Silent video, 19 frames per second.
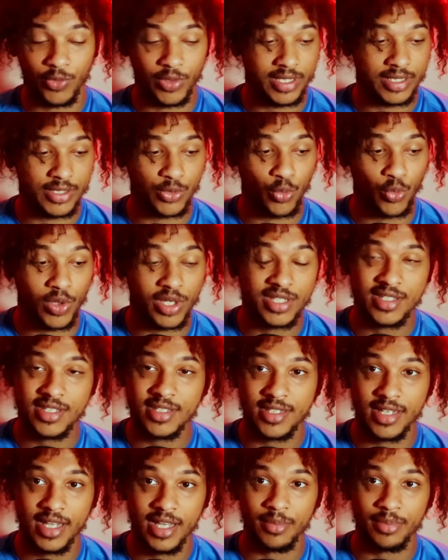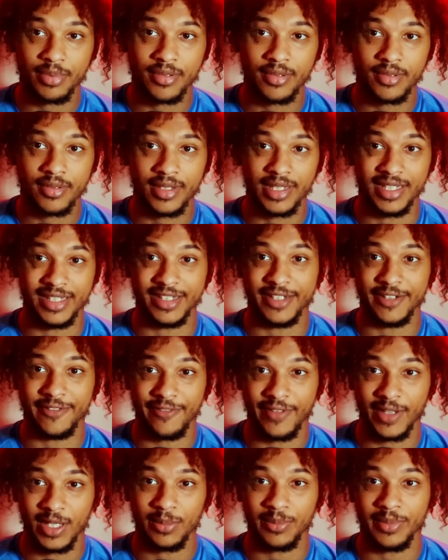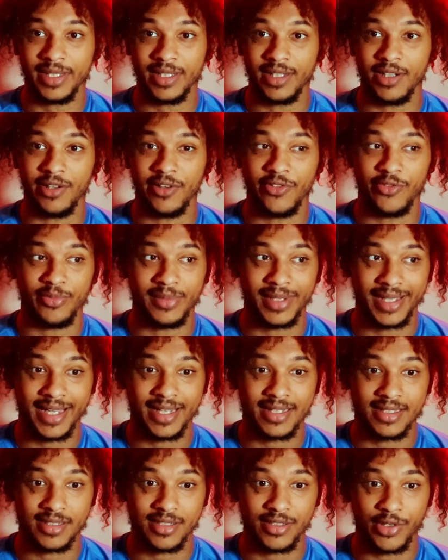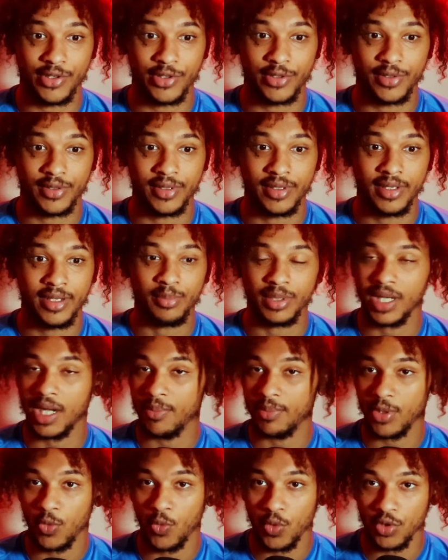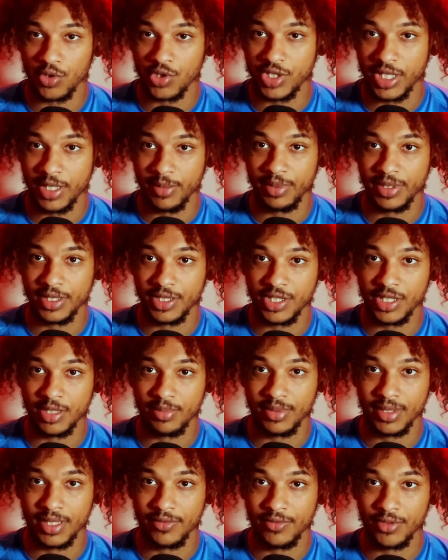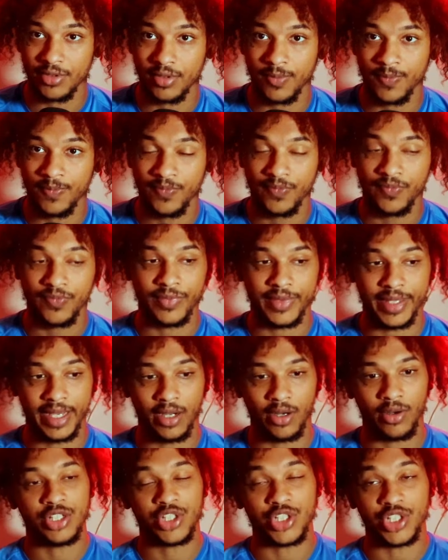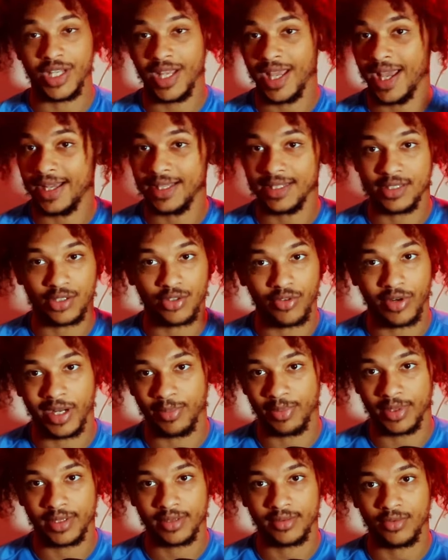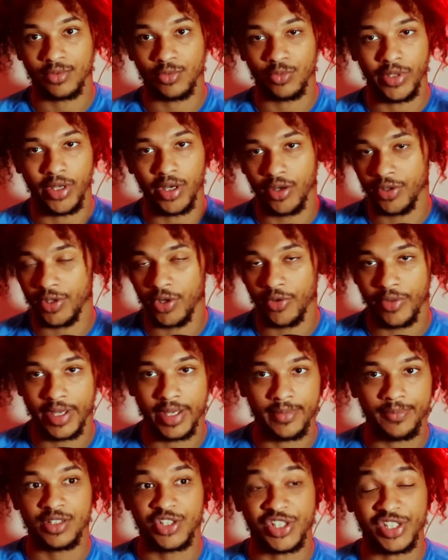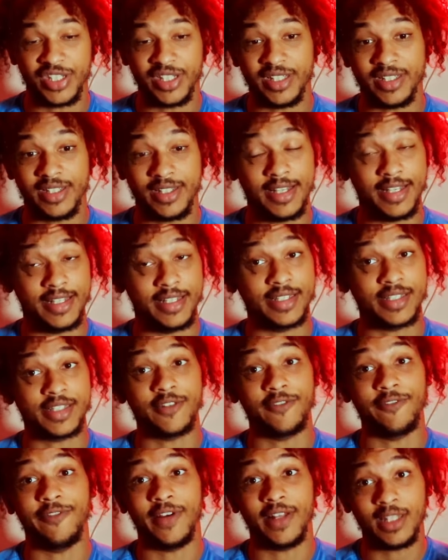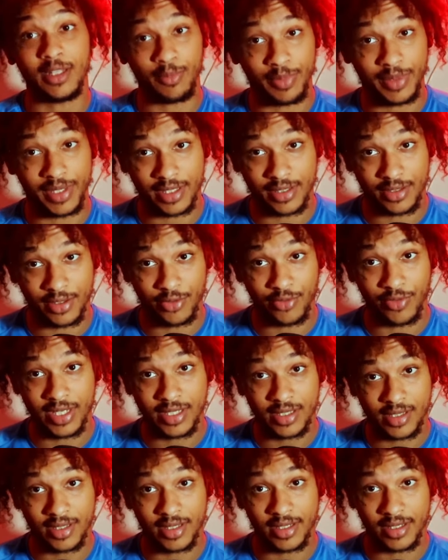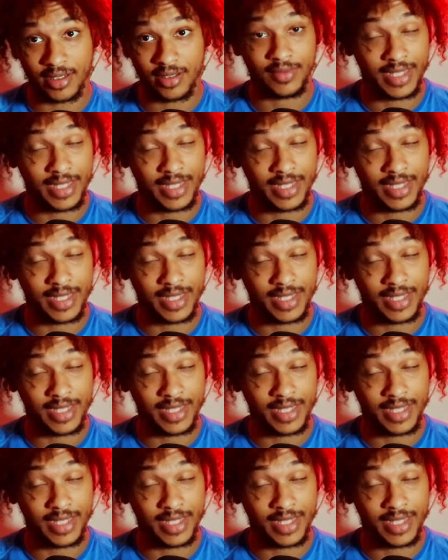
was one step in the development of Mackenzie Dern becoming world championship level. Now, she has the grappling. We all know that. She is developing the wrestling.